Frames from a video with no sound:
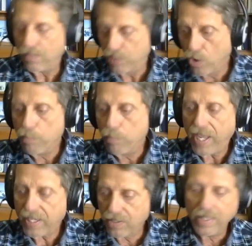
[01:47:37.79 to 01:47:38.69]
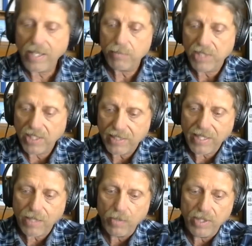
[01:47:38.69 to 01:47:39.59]
go back to them to get that
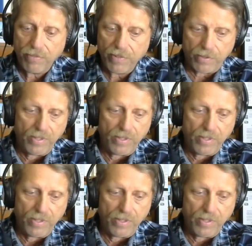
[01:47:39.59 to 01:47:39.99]
refill.